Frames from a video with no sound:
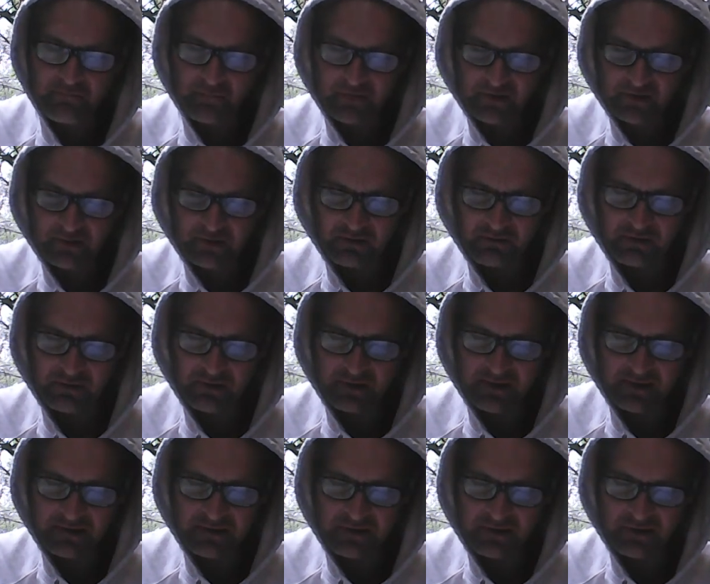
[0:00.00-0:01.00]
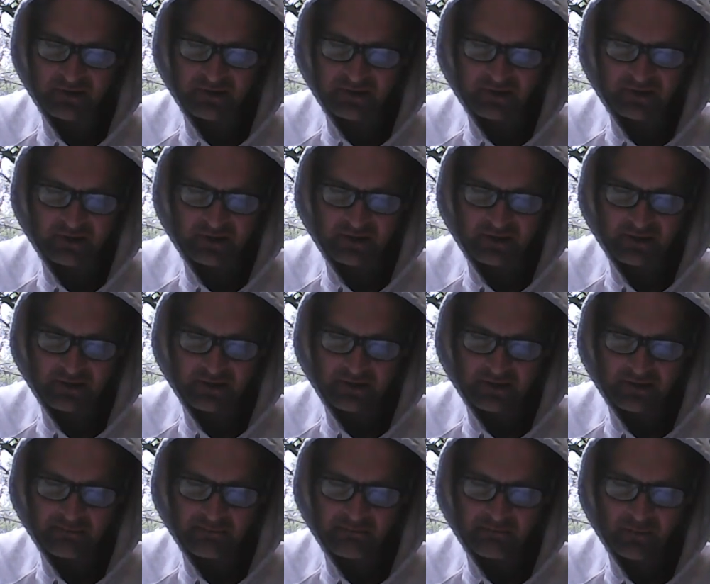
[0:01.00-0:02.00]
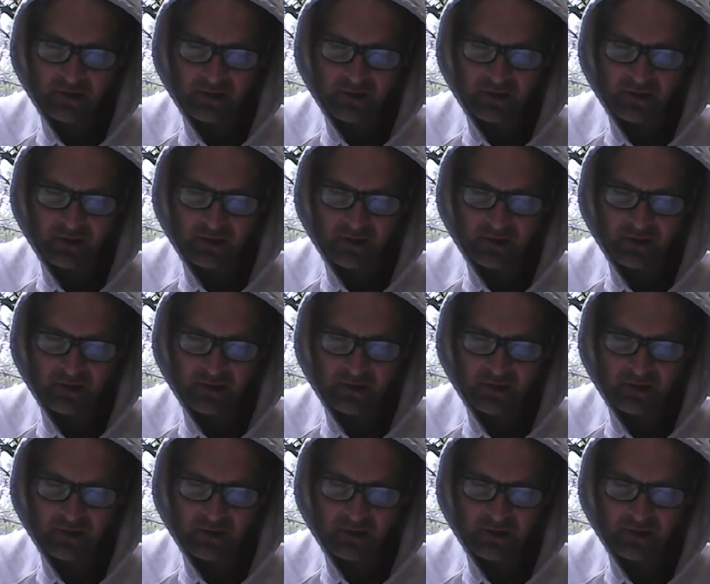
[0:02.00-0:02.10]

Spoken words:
So there really is no such thing.